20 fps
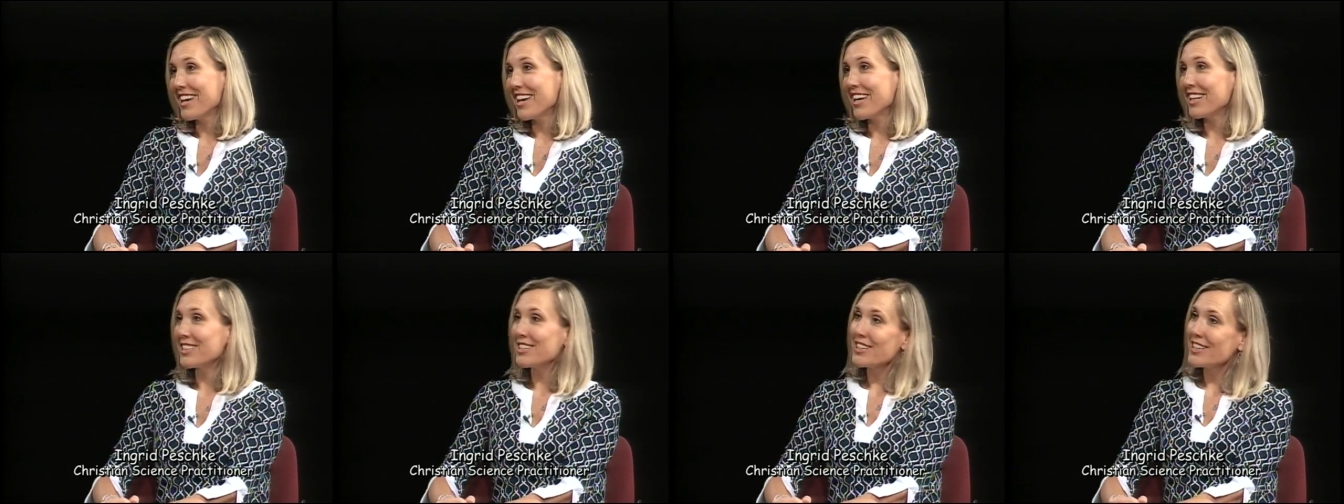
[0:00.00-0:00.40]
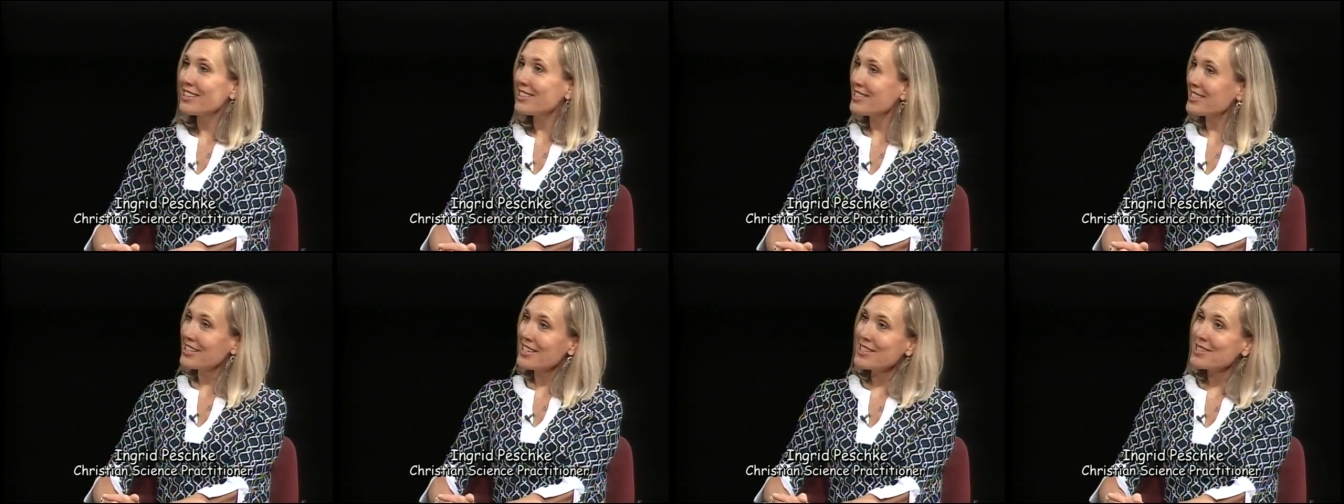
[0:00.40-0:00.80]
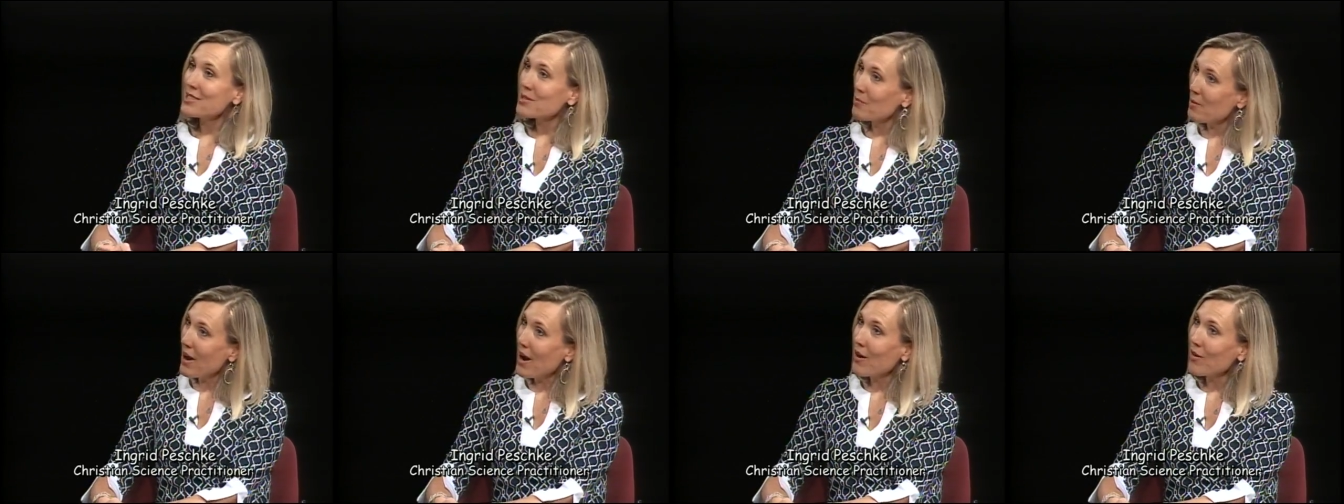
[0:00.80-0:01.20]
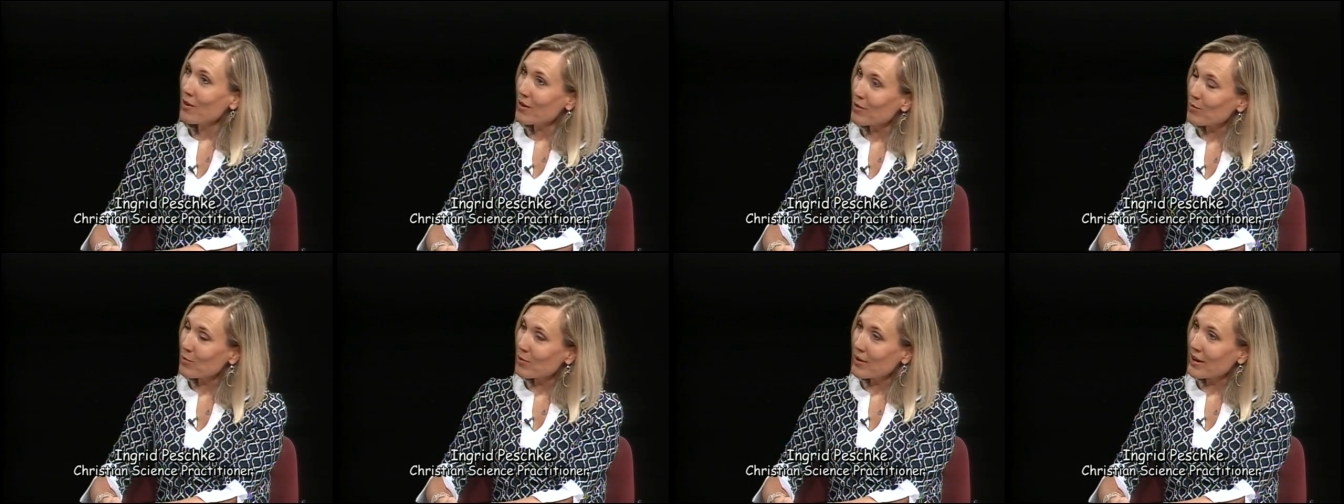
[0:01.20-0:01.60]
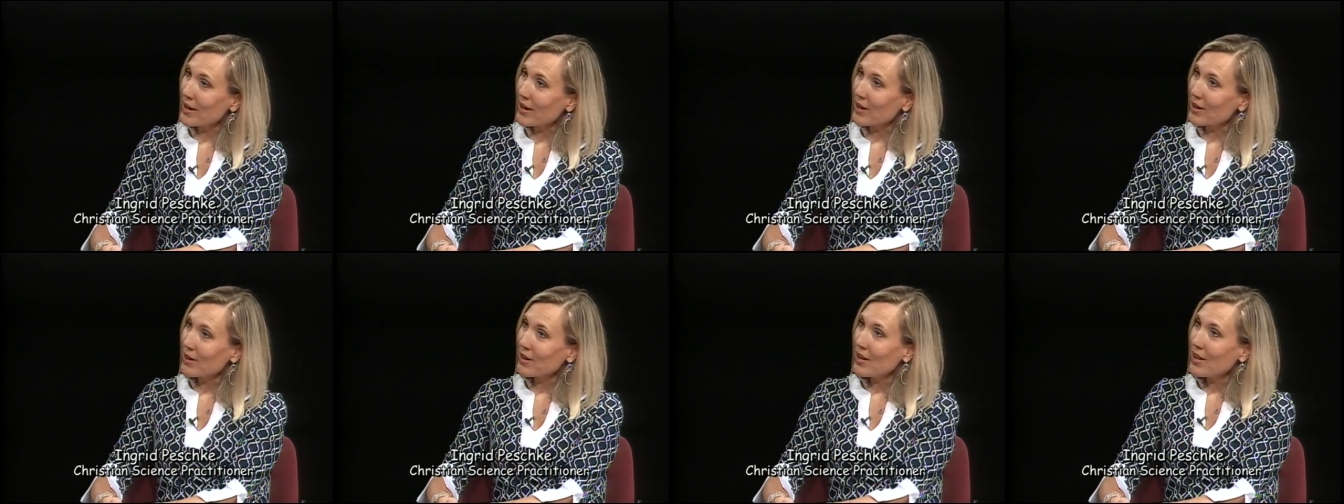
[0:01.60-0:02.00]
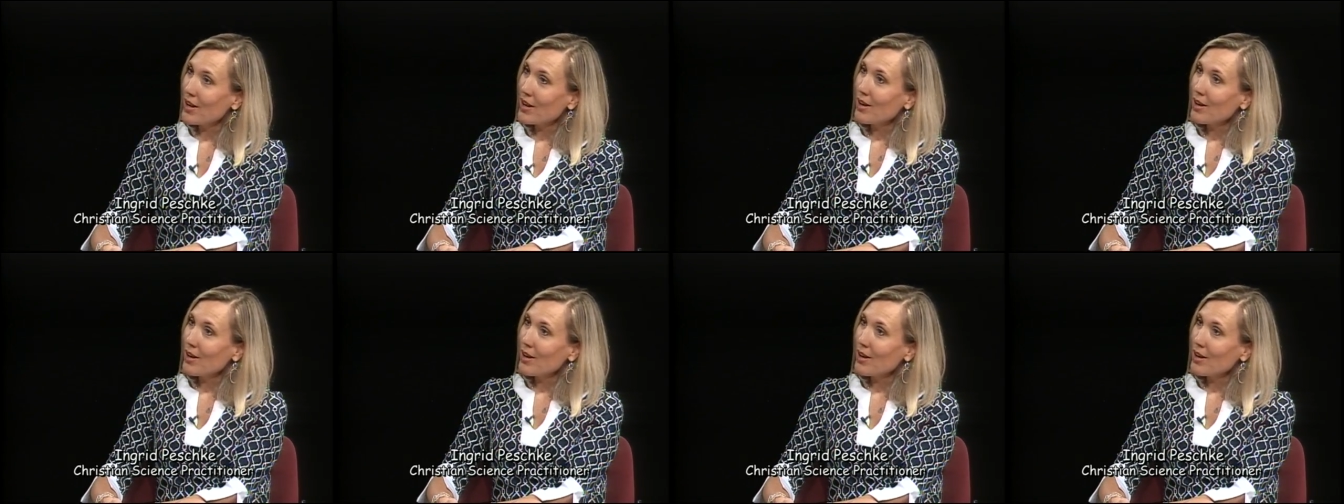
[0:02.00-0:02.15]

And sees the power of prayer.